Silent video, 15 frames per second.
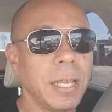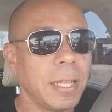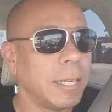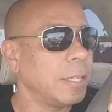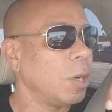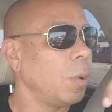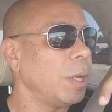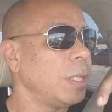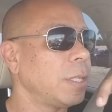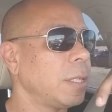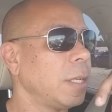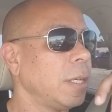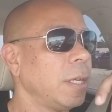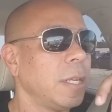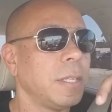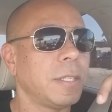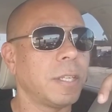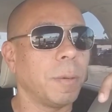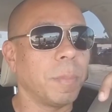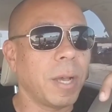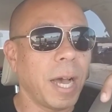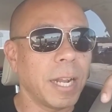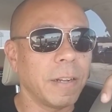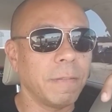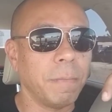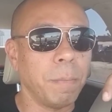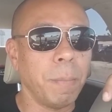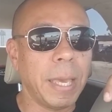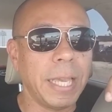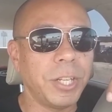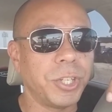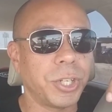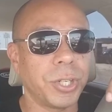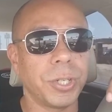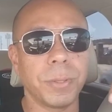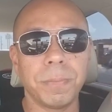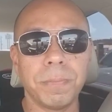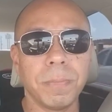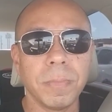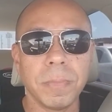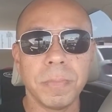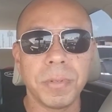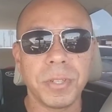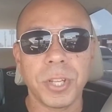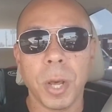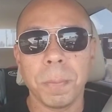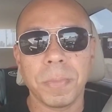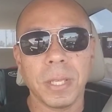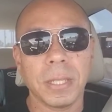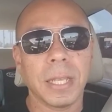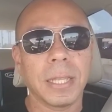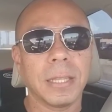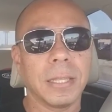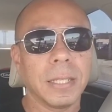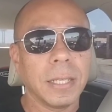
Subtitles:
There's always some kind of major something that